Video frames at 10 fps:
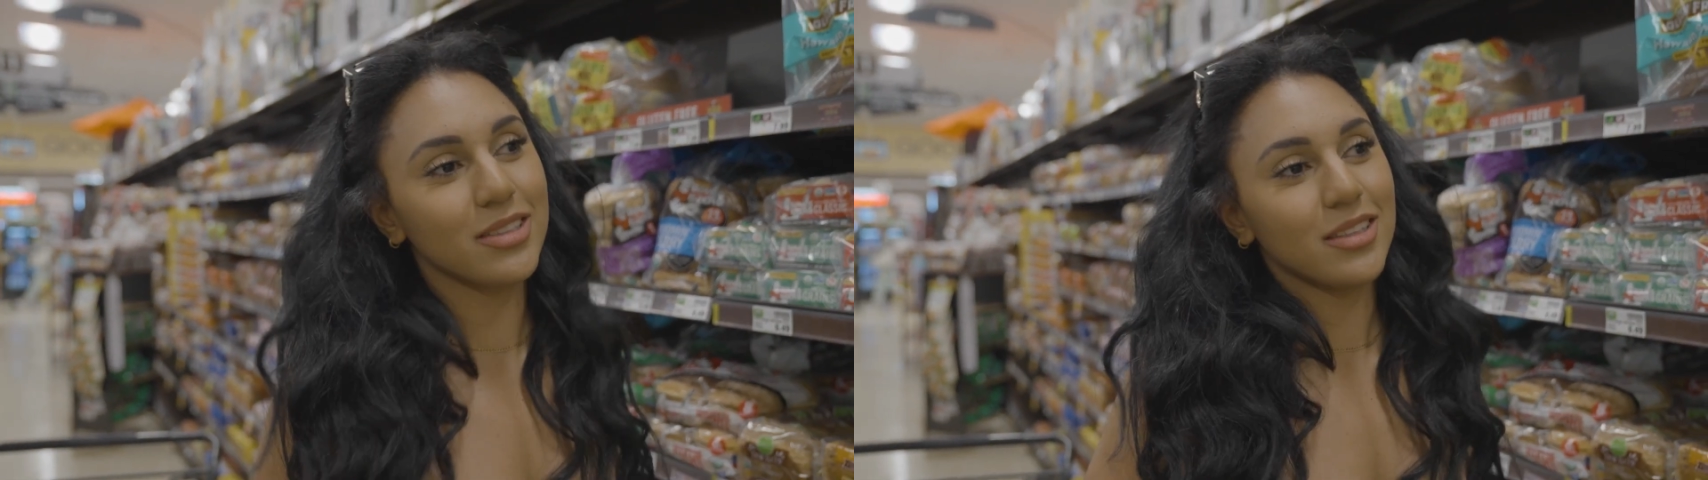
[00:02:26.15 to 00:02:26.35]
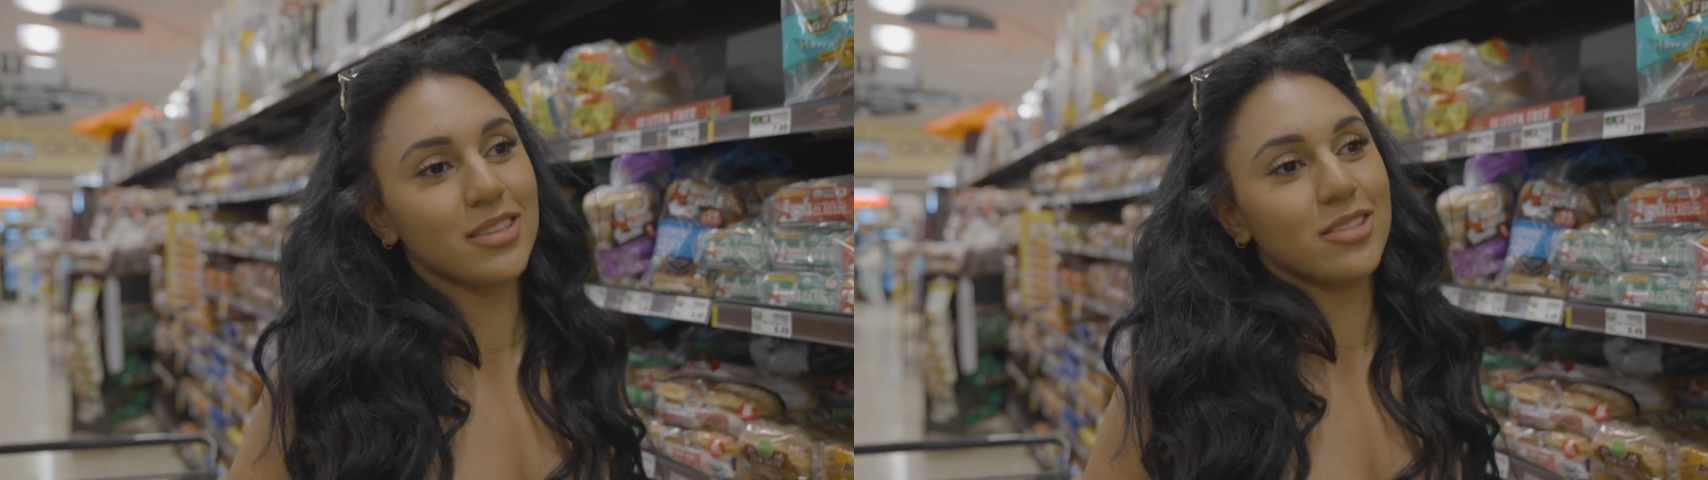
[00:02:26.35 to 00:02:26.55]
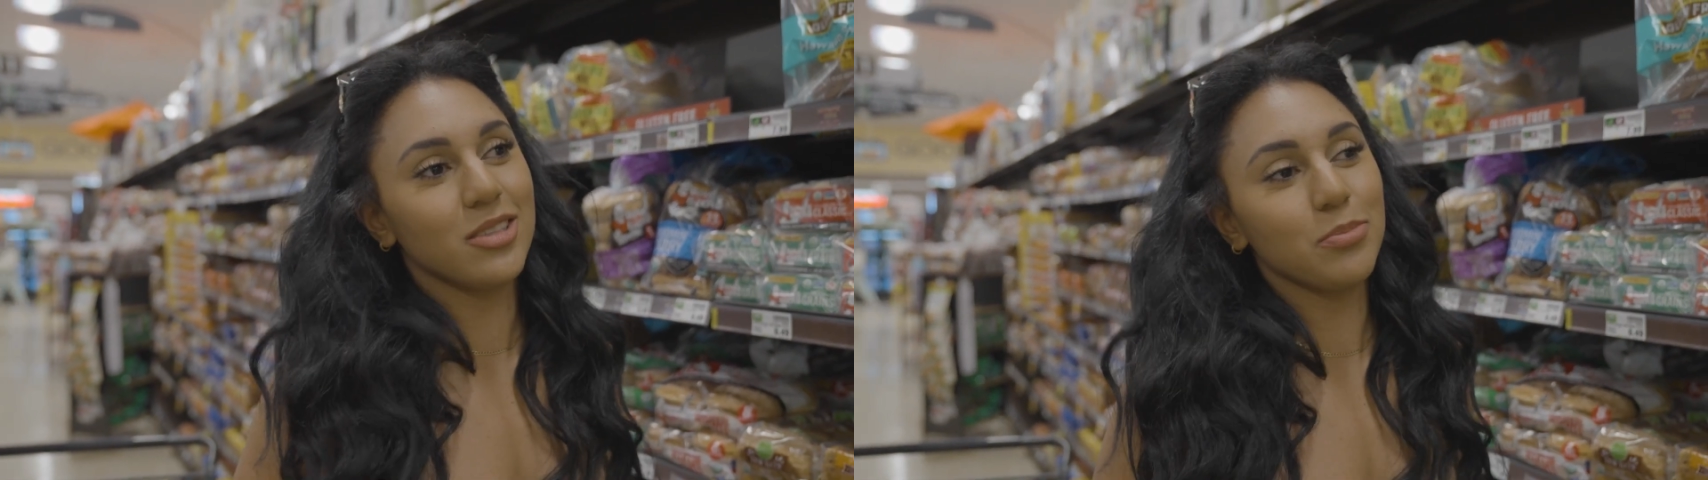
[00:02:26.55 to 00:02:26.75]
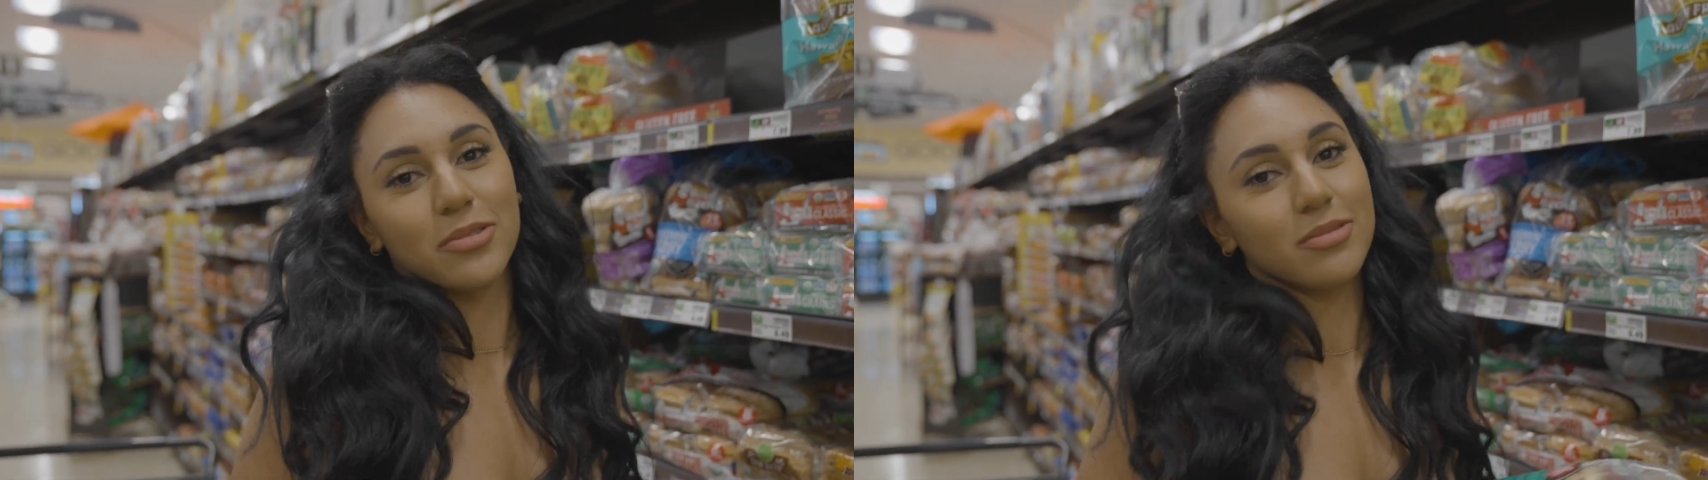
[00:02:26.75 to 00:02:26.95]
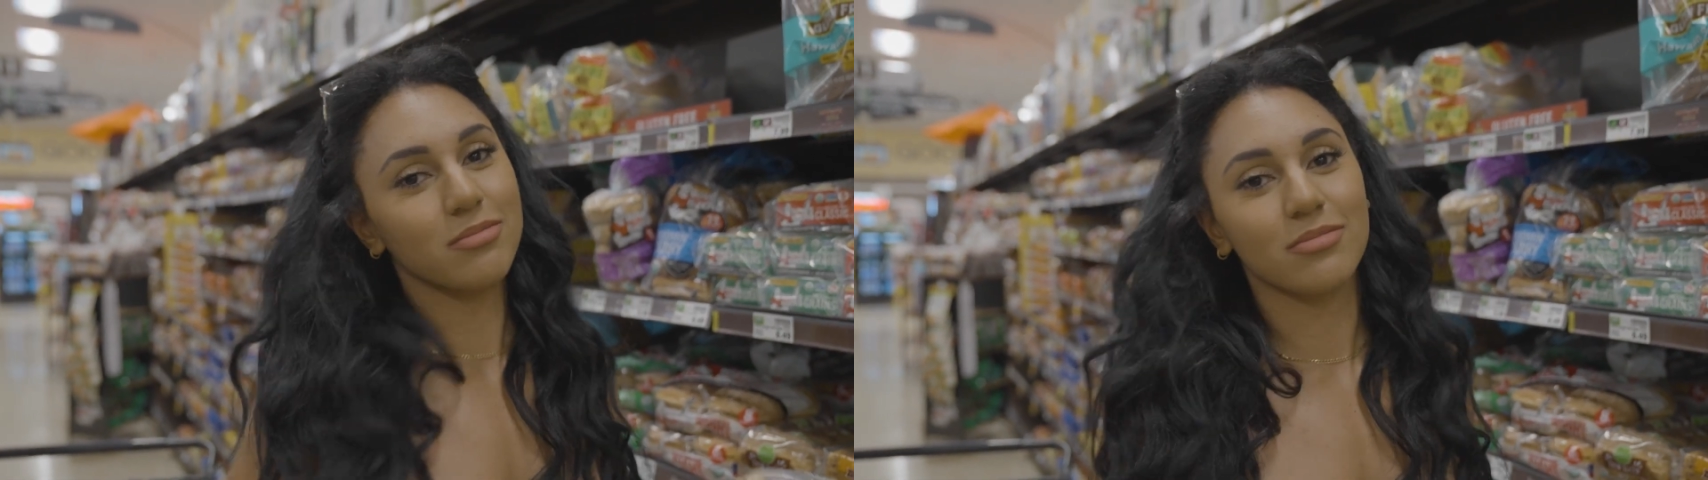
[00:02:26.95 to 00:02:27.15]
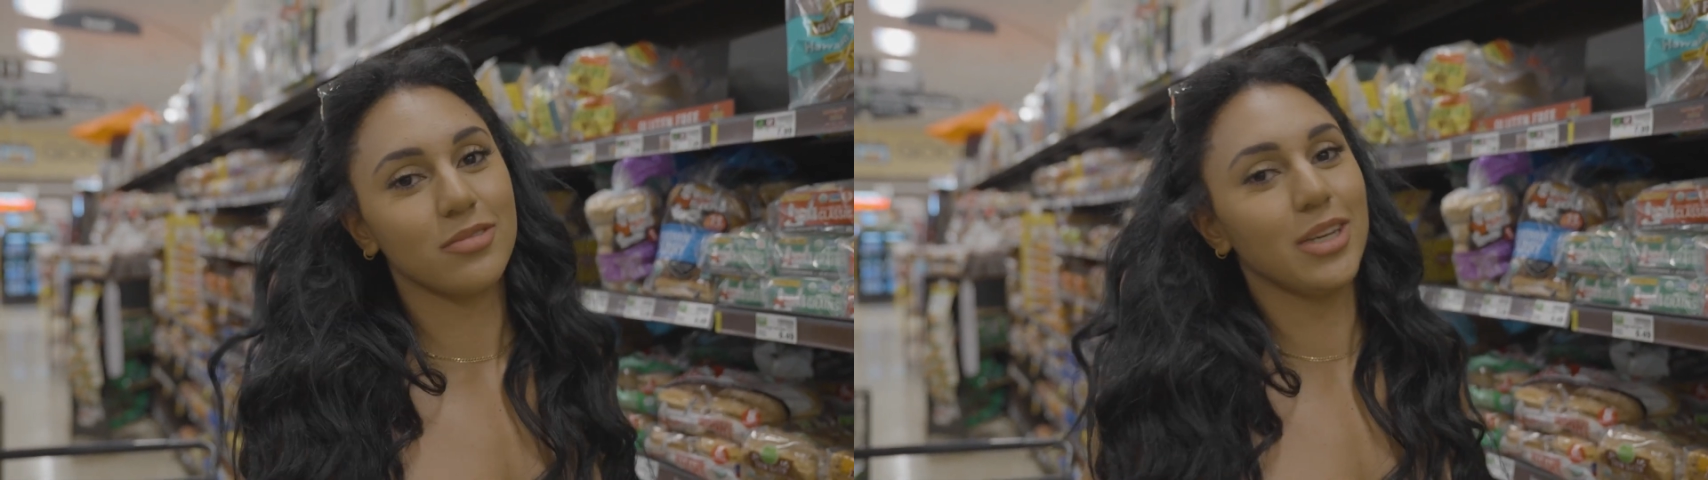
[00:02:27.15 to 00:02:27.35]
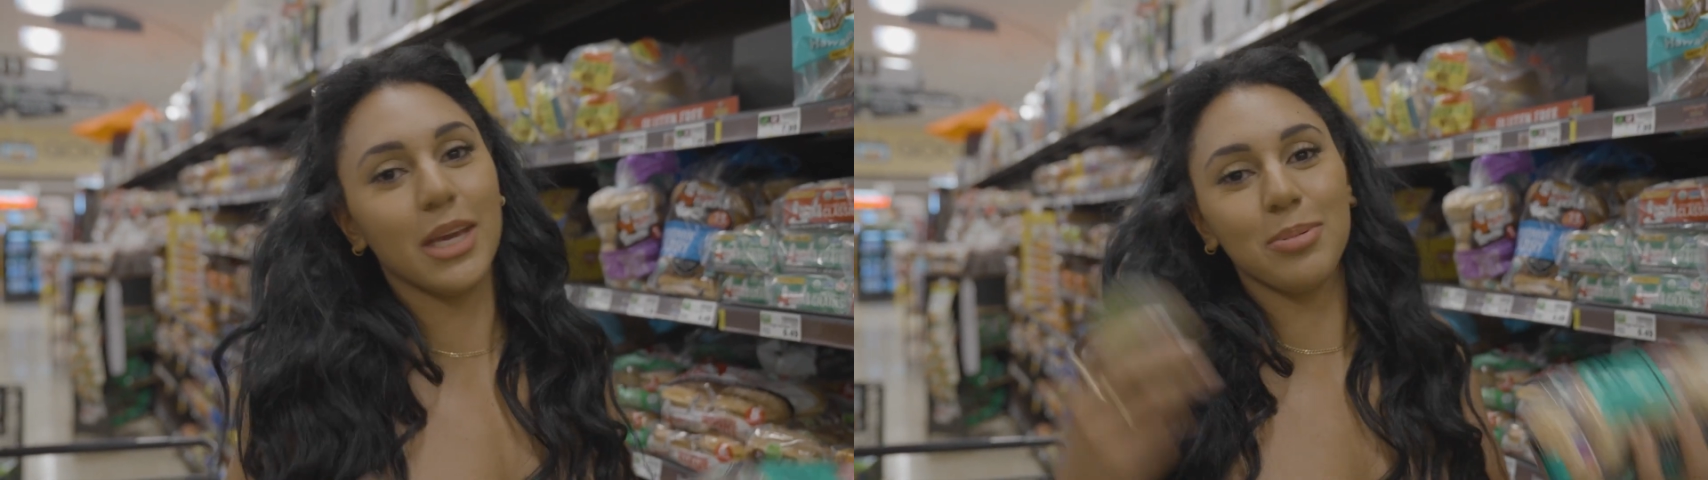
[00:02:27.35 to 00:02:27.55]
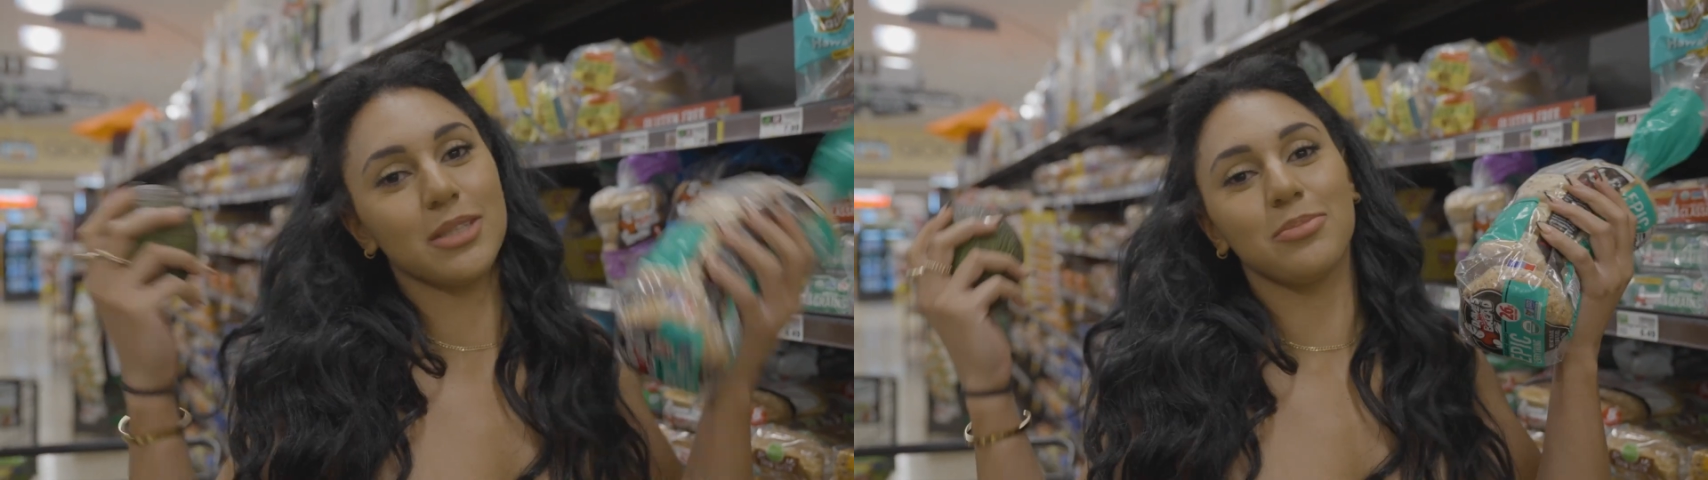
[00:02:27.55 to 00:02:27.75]
and that's simple. We
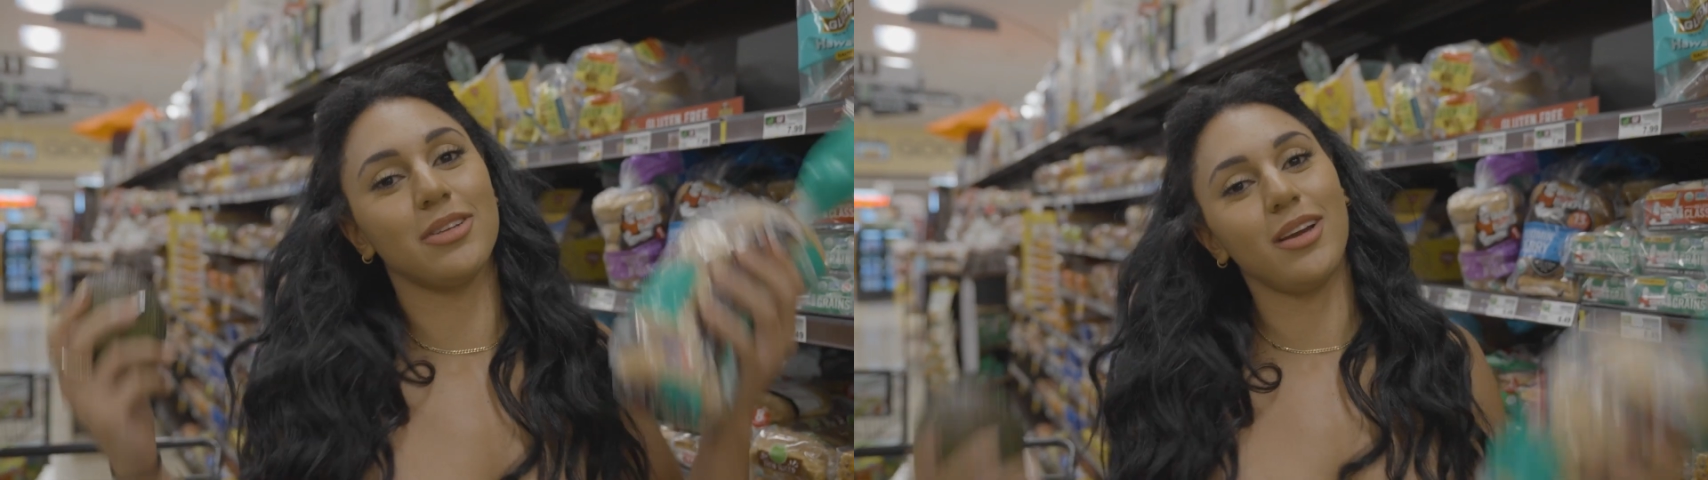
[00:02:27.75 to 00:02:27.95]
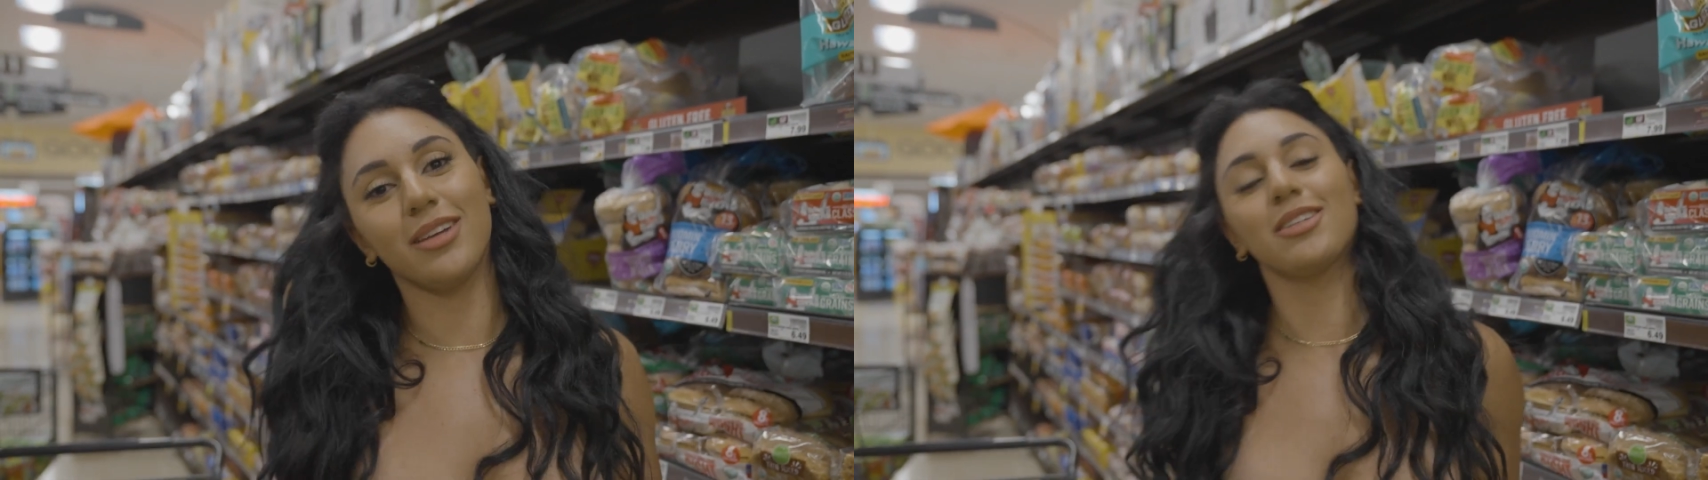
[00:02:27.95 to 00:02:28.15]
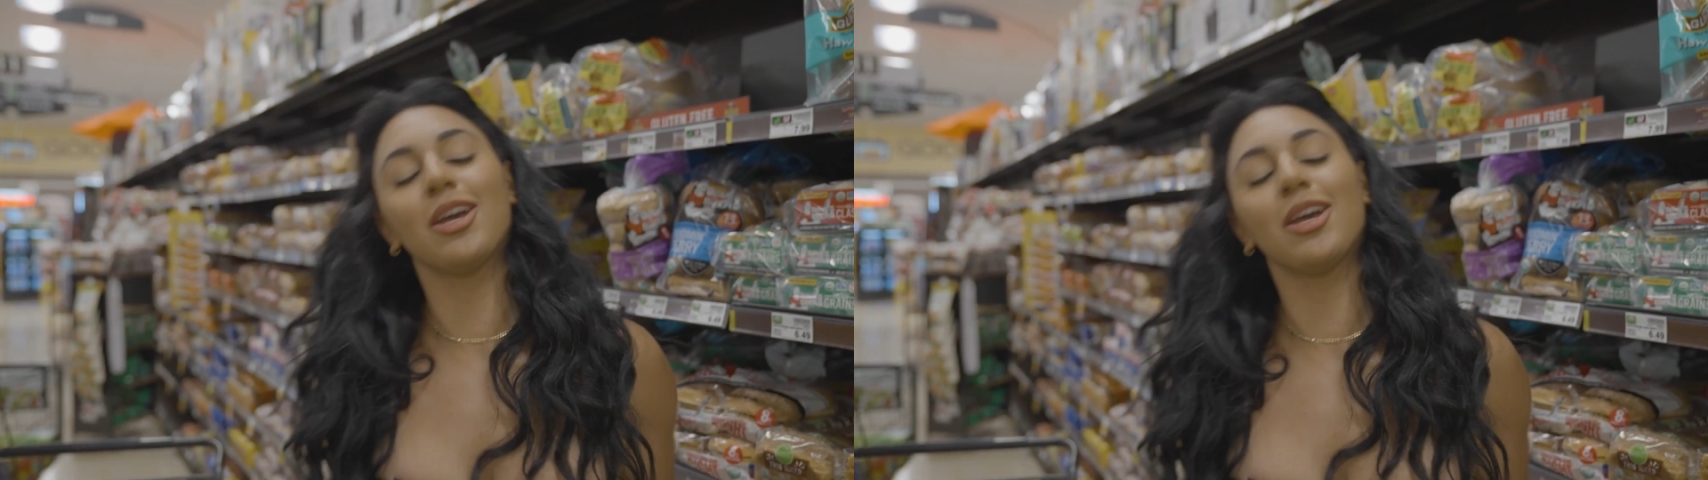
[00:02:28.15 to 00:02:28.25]
keep it simple, you guys.